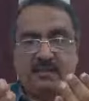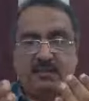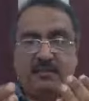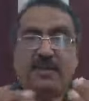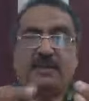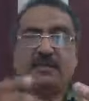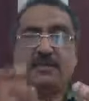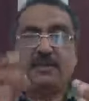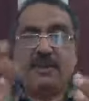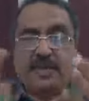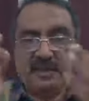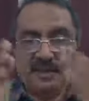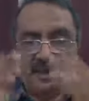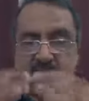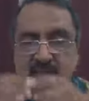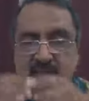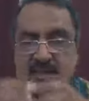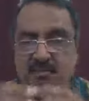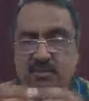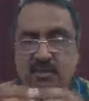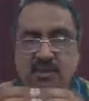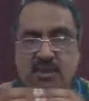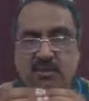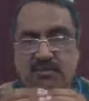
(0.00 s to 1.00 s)
but pay this
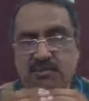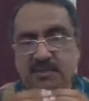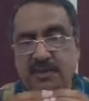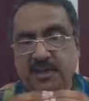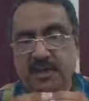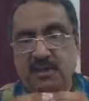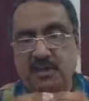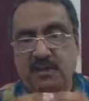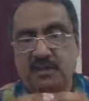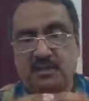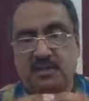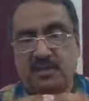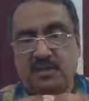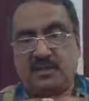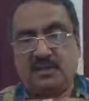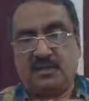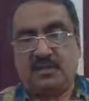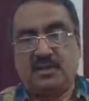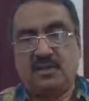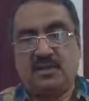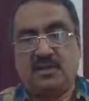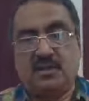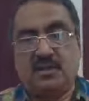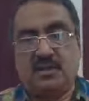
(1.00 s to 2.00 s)
amount of penal
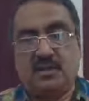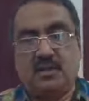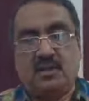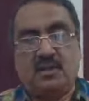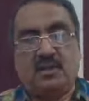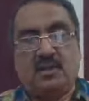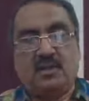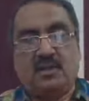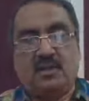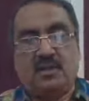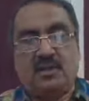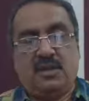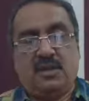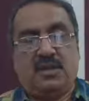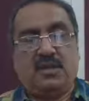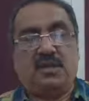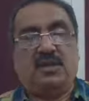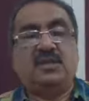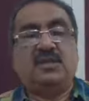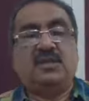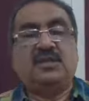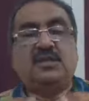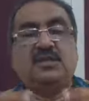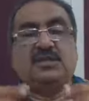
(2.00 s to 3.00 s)
interest.
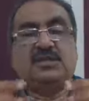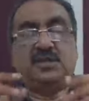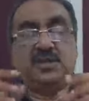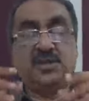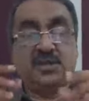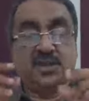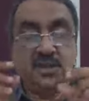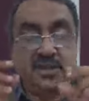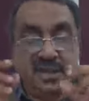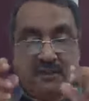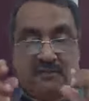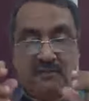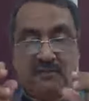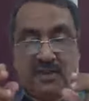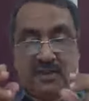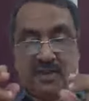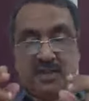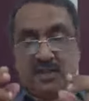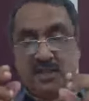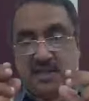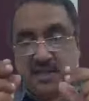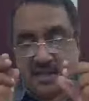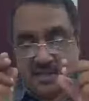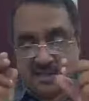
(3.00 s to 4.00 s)
So
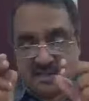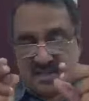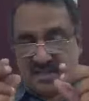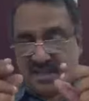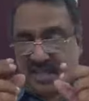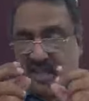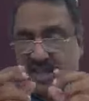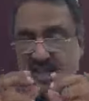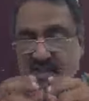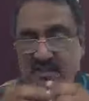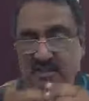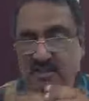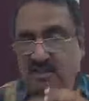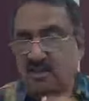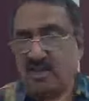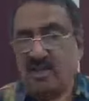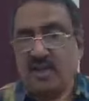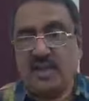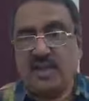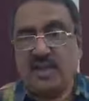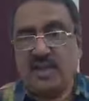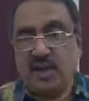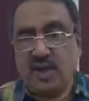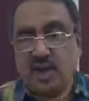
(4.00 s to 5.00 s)
everything is there in
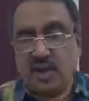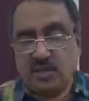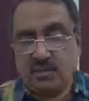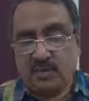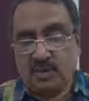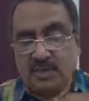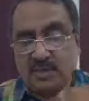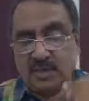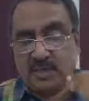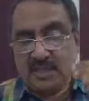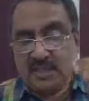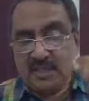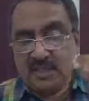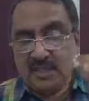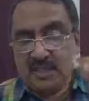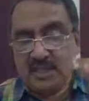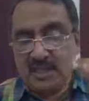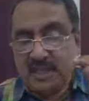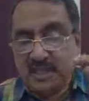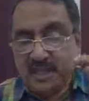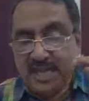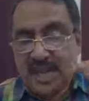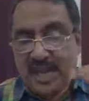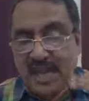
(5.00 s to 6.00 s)
the document.
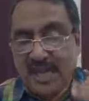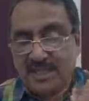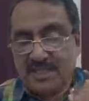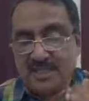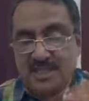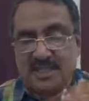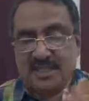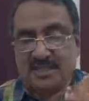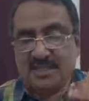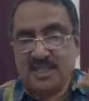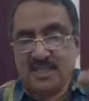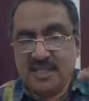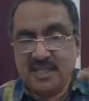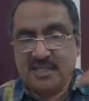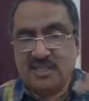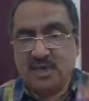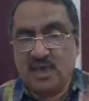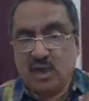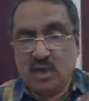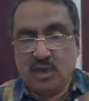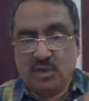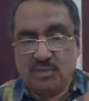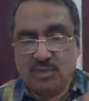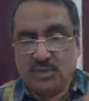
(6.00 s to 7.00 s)
It acts as, these
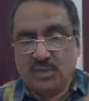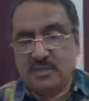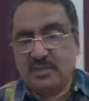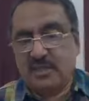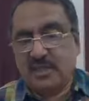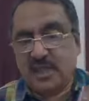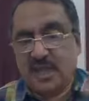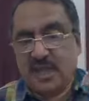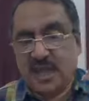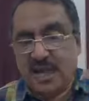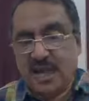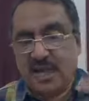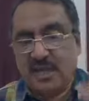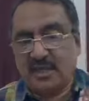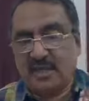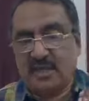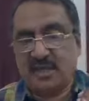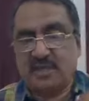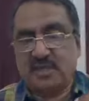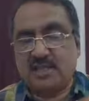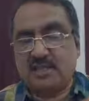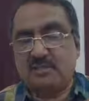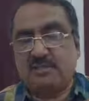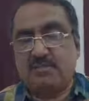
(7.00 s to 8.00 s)
documents act
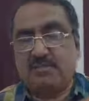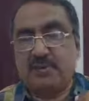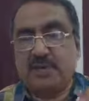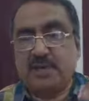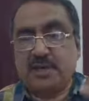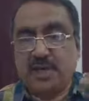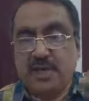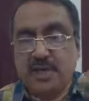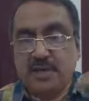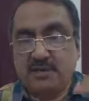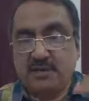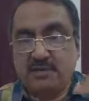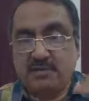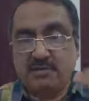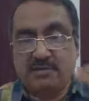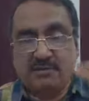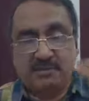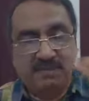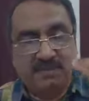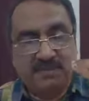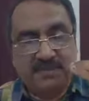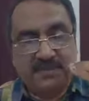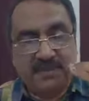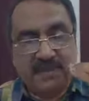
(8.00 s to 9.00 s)
as protective